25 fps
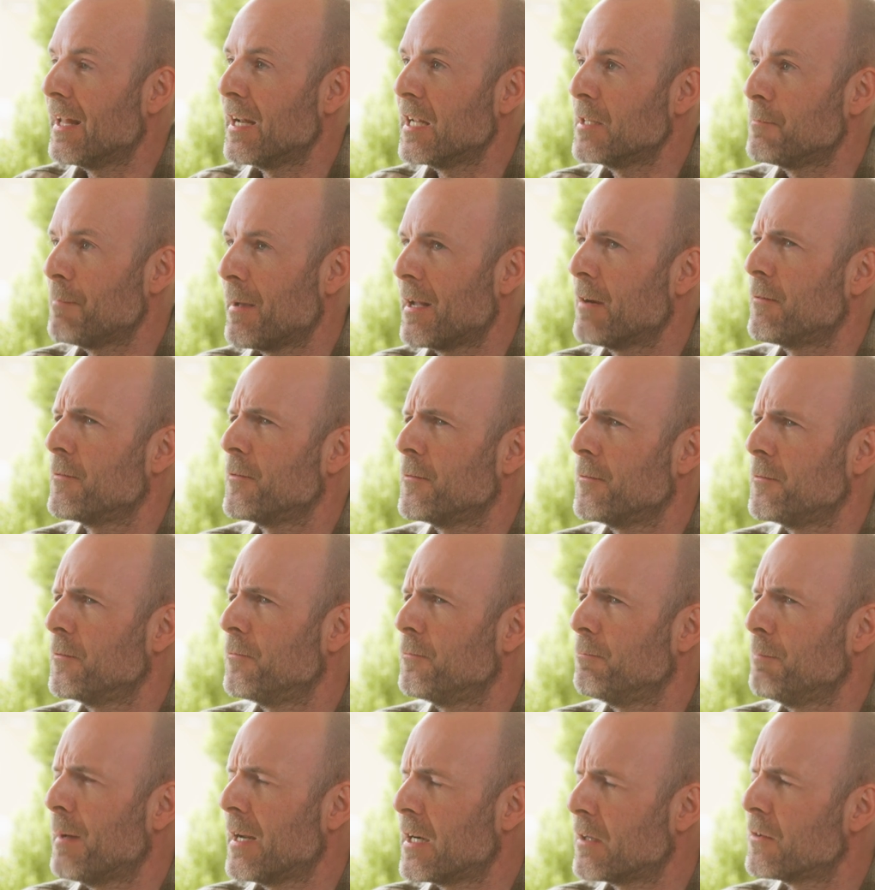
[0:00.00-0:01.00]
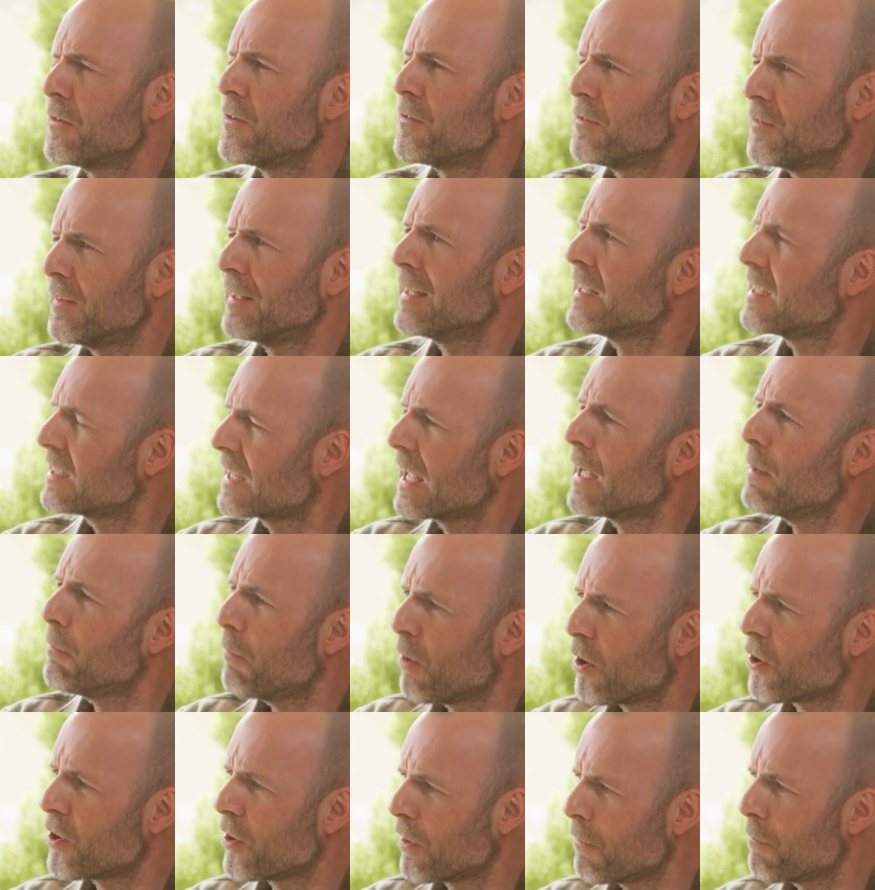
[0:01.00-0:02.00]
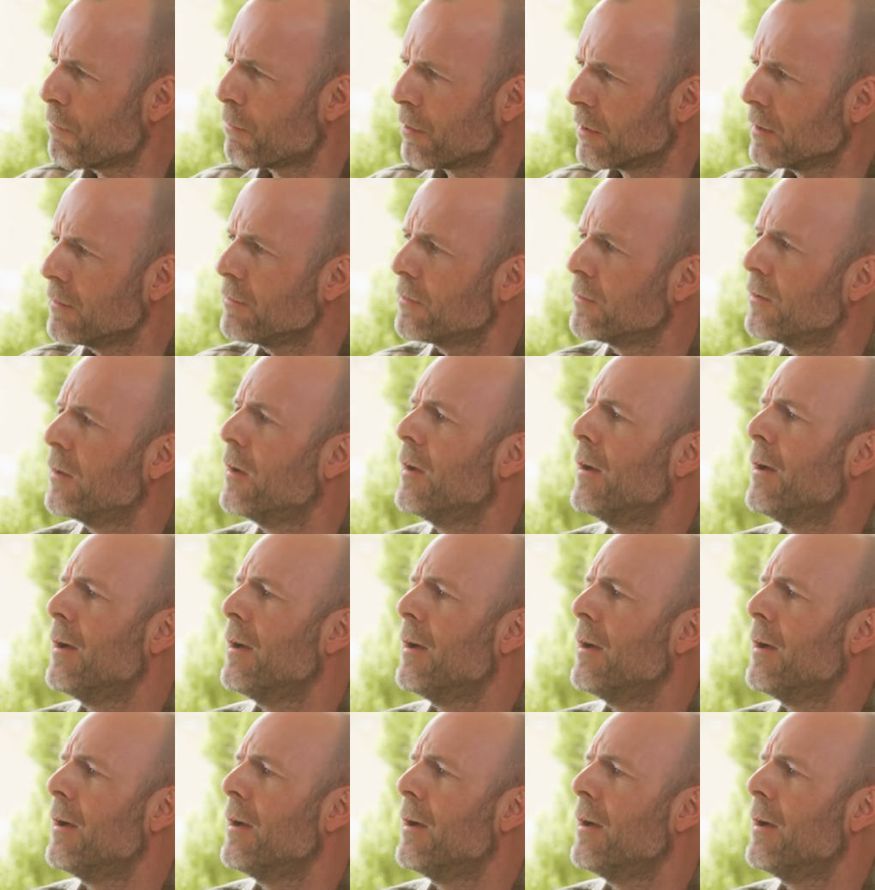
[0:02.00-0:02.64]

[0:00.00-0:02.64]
and is better for better to fulfill this kind of modern brief.